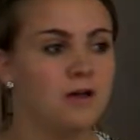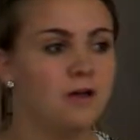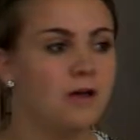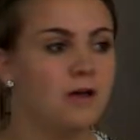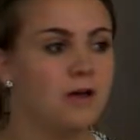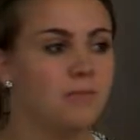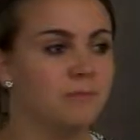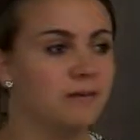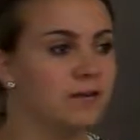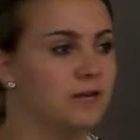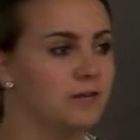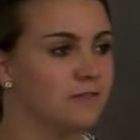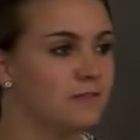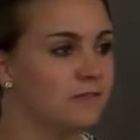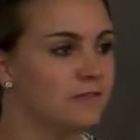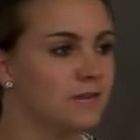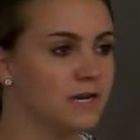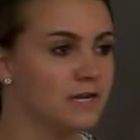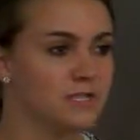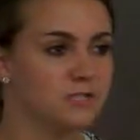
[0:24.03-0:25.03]
and
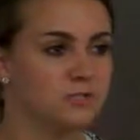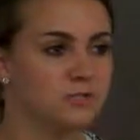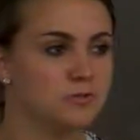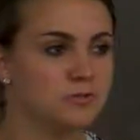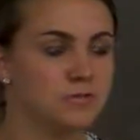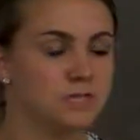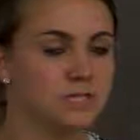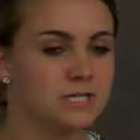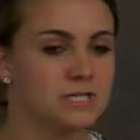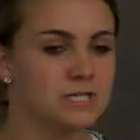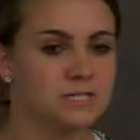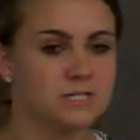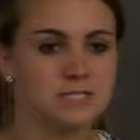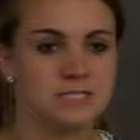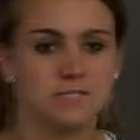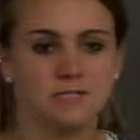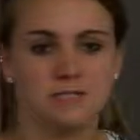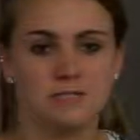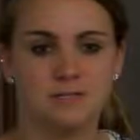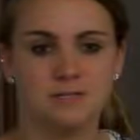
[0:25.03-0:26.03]
anything that I do release
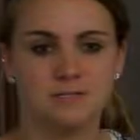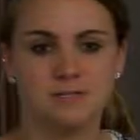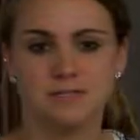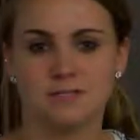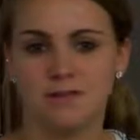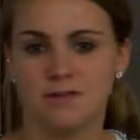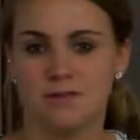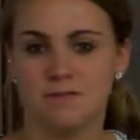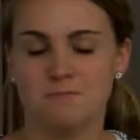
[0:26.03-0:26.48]
is